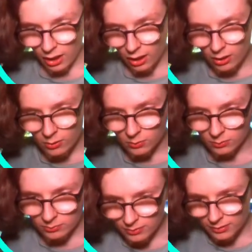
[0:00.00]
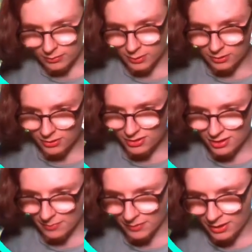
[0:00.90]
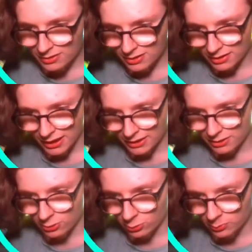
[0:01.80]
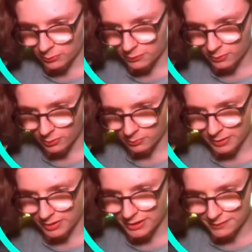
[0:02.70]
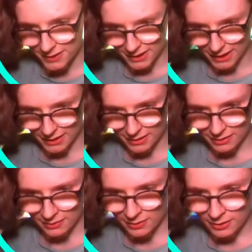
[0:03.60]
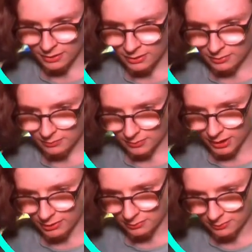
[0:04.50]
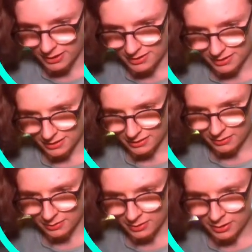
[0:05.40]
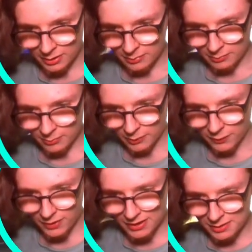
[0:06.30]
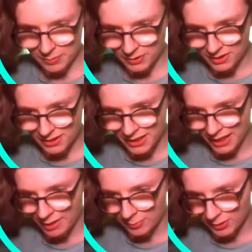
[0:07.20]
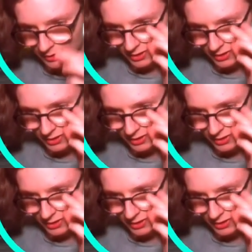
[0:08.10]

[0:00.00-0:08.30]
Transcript: Oh, well, there's something else I'd like to do before we leave tonight. What is it? My phone has a built-in camera,